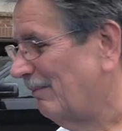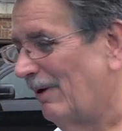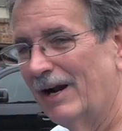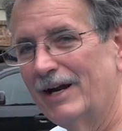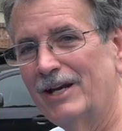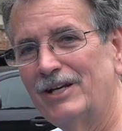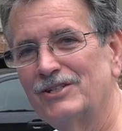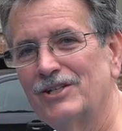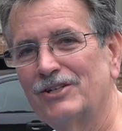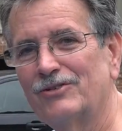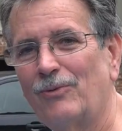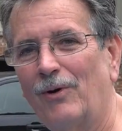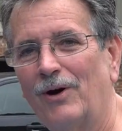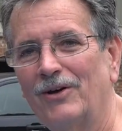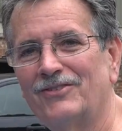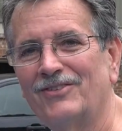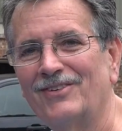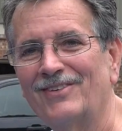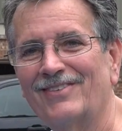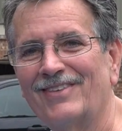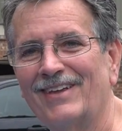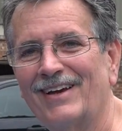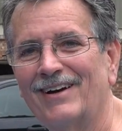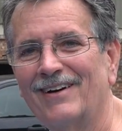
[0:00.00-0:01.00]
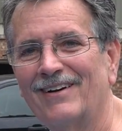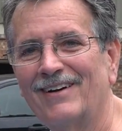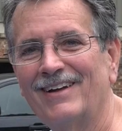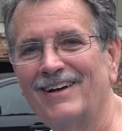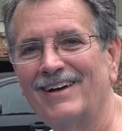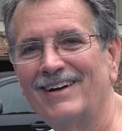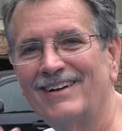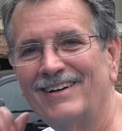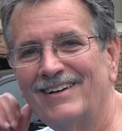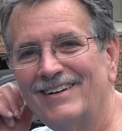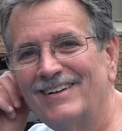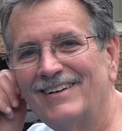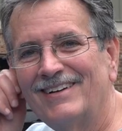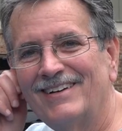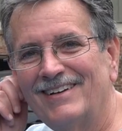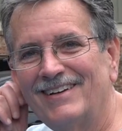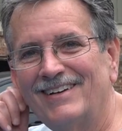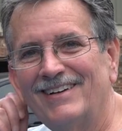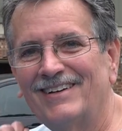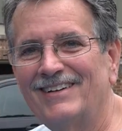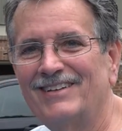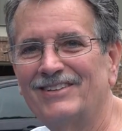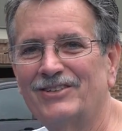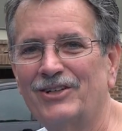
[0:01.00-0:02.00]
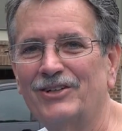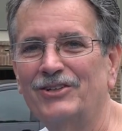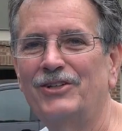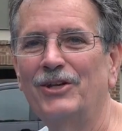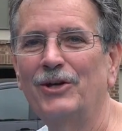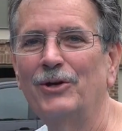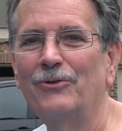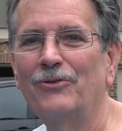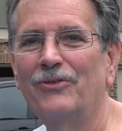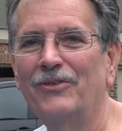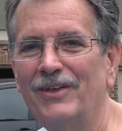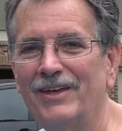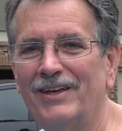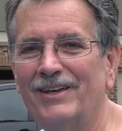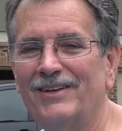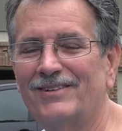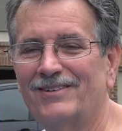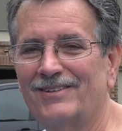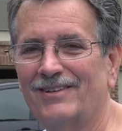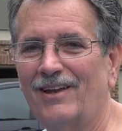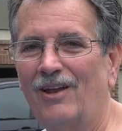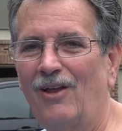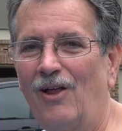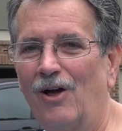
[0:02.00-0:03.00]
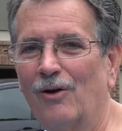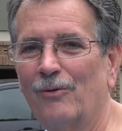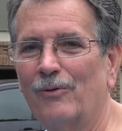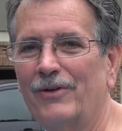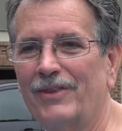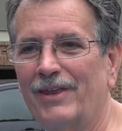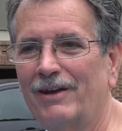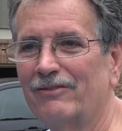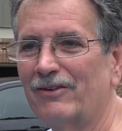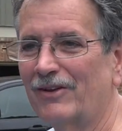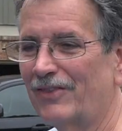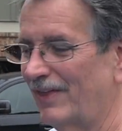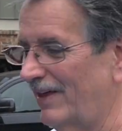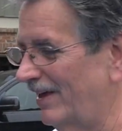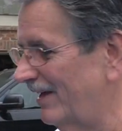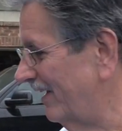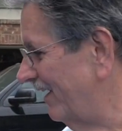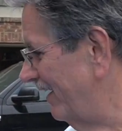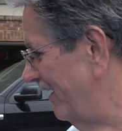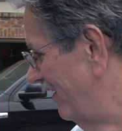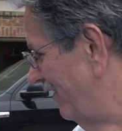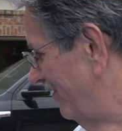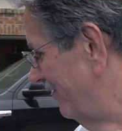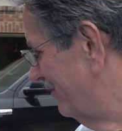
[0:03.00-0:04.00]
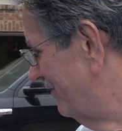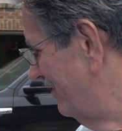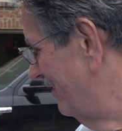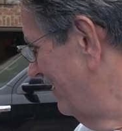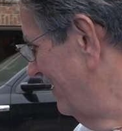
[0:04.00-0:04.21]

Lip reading: money just wasn't there to do this along with everything else.